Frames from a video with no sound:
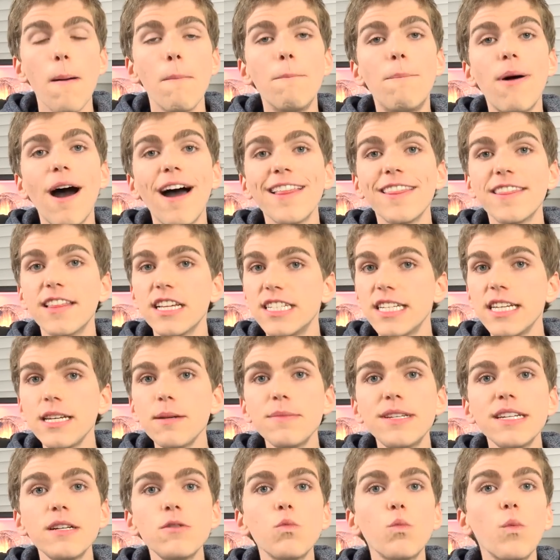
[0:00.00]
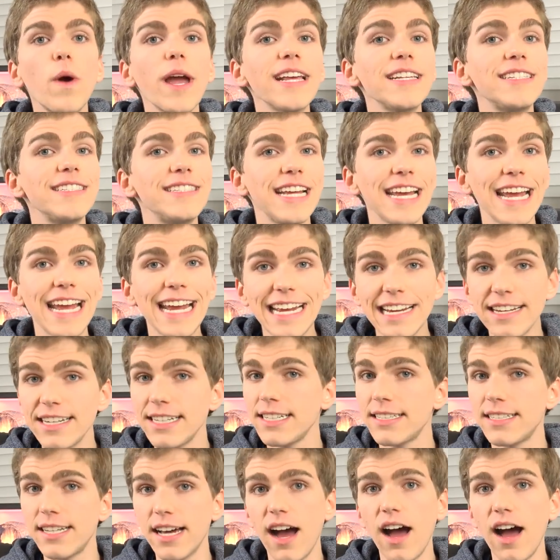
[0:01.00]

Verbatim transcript: but the team didn't waste any